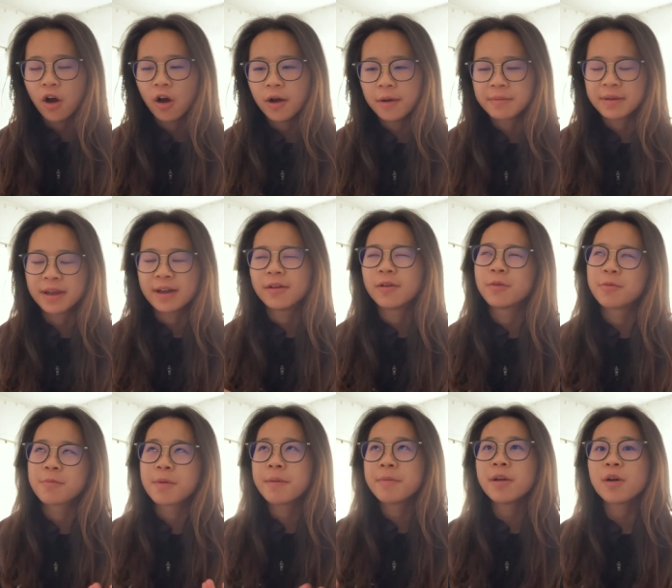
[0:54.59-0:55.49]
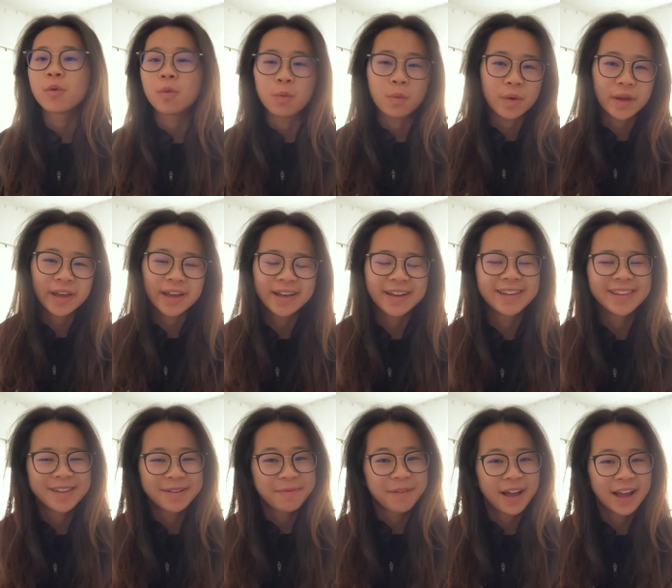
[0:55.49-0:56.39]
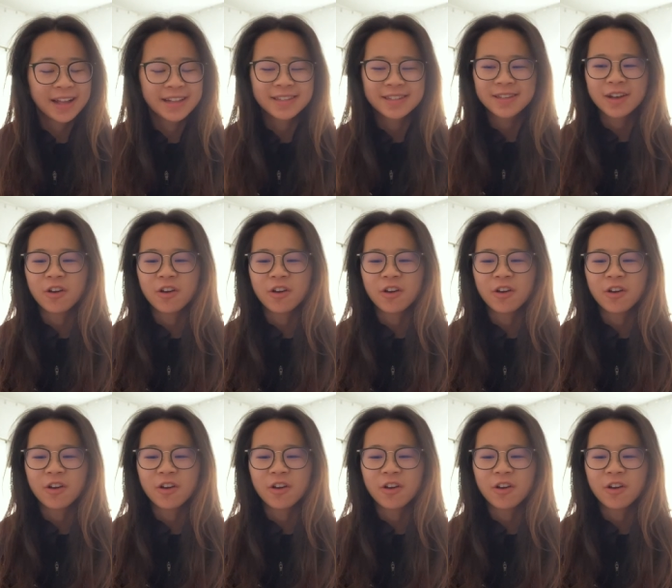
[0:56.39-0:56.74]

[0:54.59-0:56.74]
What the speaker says: I mean, or maybe a week, it depends,